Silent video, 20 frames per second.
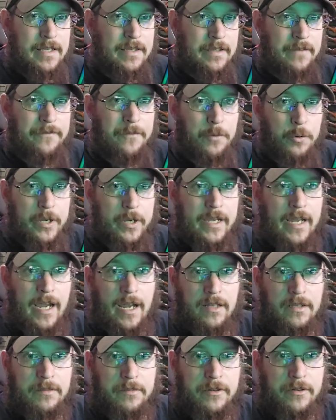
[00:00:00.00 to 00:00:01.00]
40
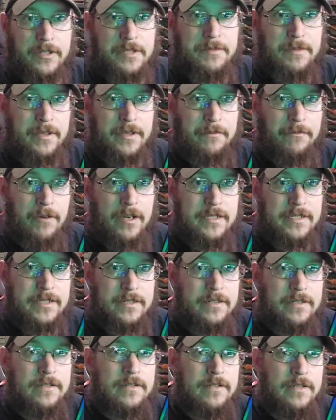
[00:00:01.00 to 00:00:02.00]
caliber Smith &
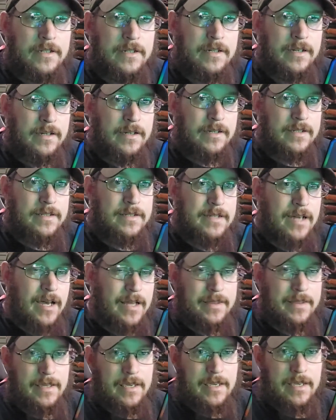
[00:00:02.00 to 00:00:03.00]
Wesson. It's
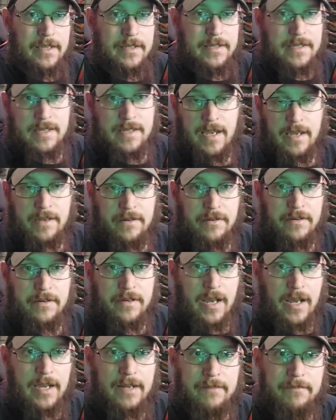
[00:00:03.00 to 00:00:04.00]
not the standard
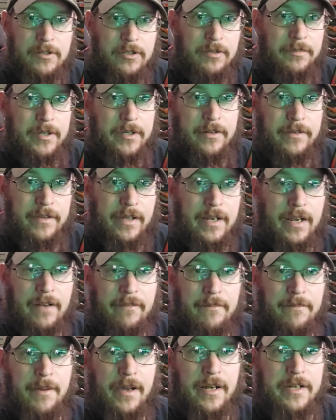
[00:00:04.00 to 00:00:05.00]
9mm that
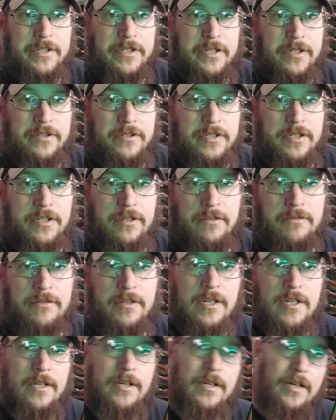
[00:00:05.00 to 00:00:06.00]
everybody's used to.
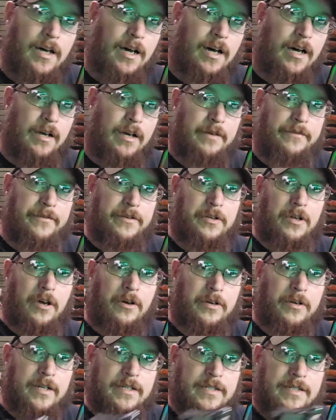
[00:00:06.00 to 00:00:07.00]
If you
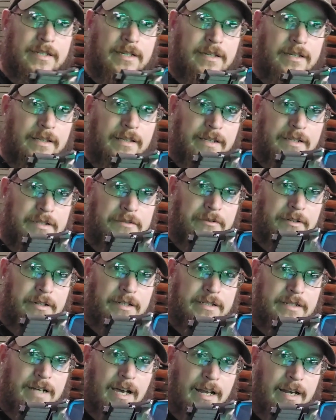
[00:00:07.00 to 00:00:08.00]
notice, this one
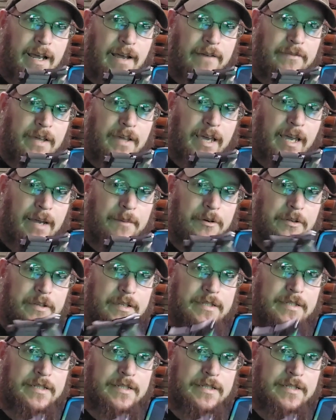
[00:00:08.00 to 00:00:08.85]
does not have the hammer. This